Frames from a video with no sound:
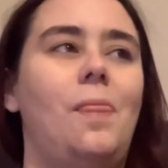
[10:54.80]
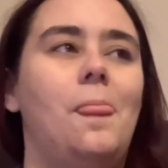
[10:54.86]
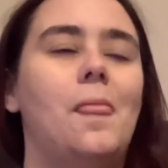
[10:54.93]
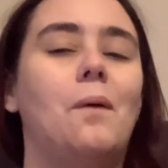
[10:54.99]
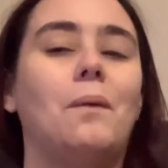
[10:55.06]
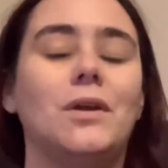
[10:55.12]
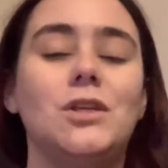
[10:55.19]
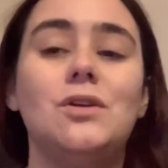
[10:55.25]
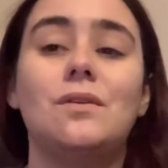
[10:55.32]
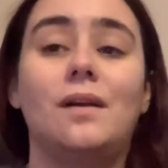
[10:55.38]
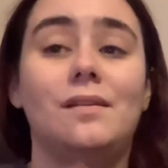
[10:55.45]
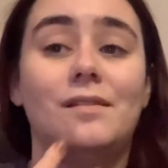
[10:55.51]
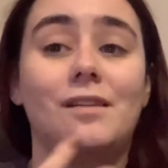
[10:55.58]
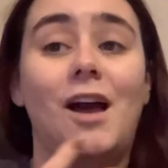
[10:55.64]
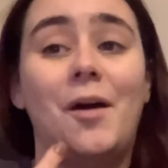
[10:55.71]
when you
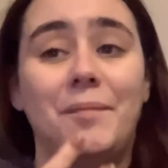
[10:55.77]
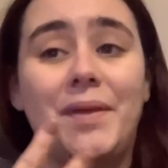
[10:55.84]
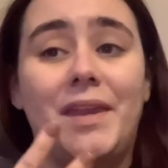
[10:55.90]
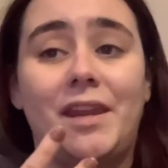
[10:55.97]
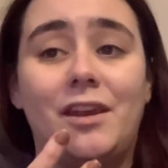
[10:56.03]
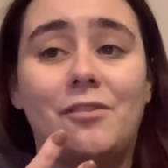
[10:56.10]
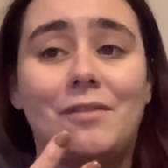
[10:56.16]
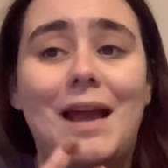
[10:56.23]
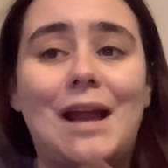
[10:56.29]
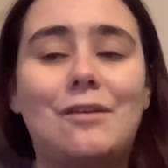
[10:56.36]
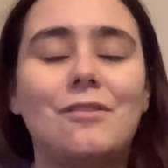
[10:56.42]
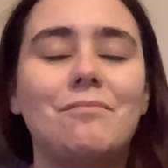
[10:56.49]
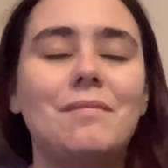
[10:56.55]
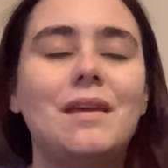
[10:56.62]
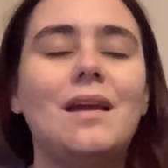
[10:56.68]
guys comment and interact
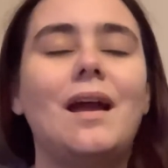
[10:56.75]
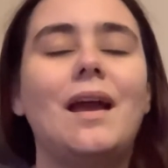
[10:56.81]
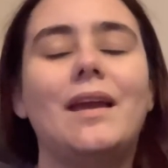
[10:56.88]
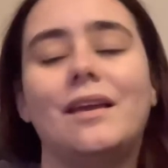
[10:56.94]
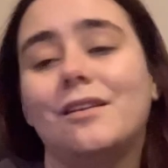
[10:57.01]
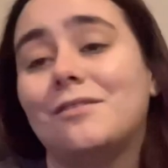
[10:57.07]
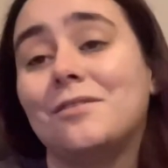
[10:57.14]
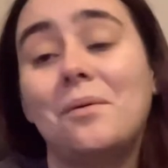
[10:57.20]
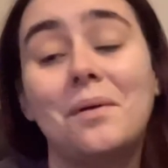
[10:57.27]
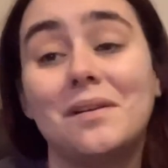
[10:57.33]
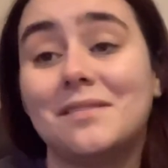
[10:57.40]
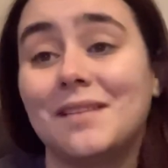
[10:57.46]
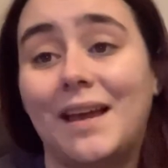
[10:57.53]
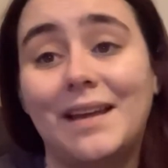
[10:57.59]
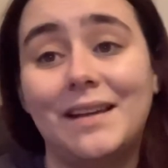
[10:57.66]
with me, I get so
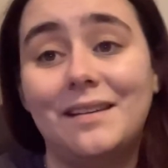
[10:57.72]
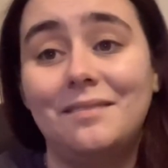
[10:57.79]
excited.